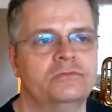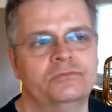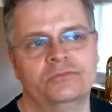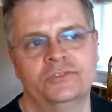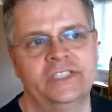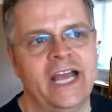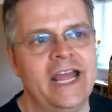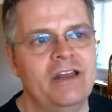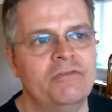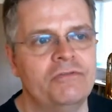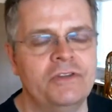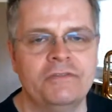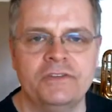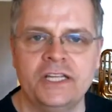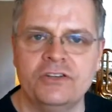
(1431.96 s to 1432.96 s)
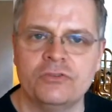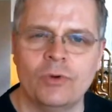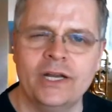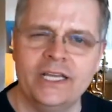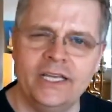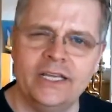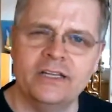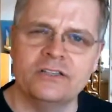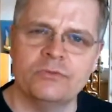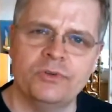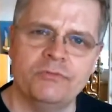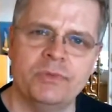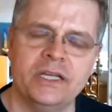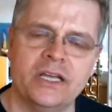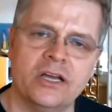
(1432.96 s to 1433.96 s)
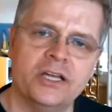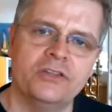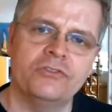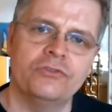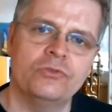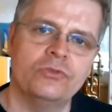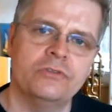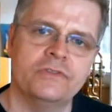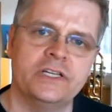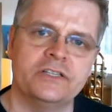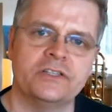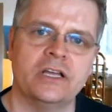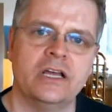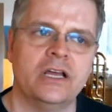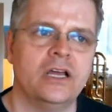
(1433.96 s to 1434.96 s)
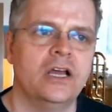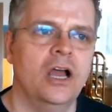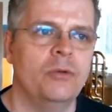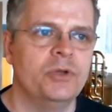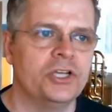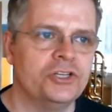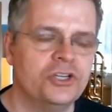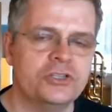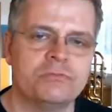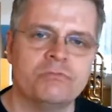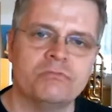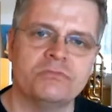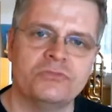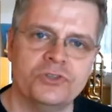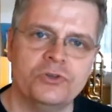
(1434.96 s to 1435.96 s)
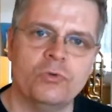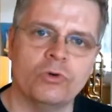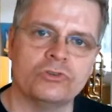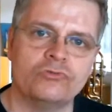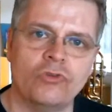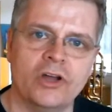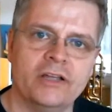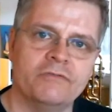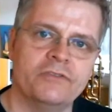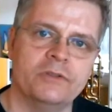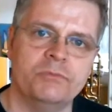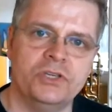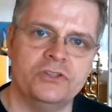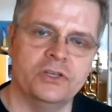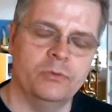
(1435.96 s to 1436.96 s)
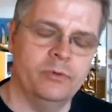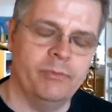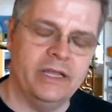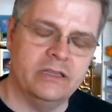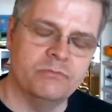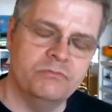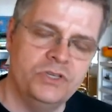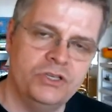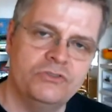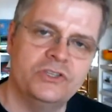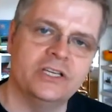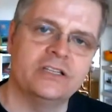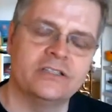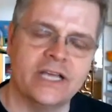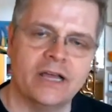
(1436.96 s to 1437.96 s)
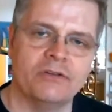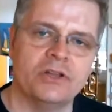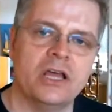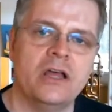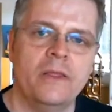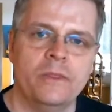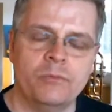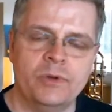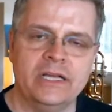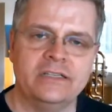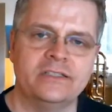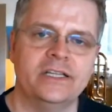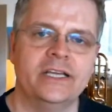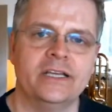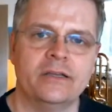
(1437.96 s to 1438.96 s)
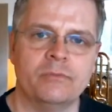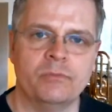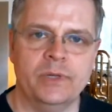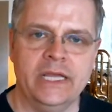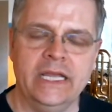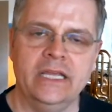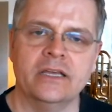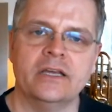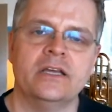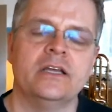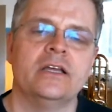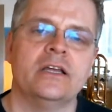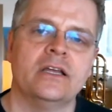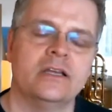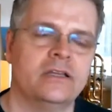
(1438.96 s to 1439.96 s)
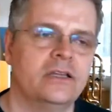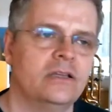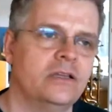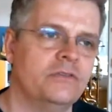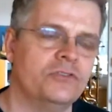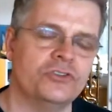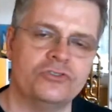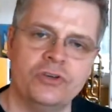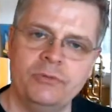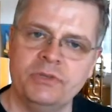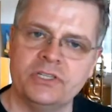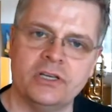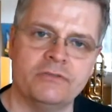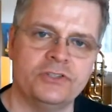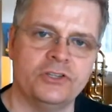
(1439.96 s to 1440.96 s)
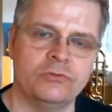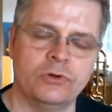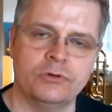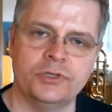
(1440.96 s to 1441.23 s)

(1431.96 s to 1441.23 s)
10, 15, 20 years that we've been going through all of this, and we can just do what's right for the music. We'll make the music sound the best it can be. If the streaming services want to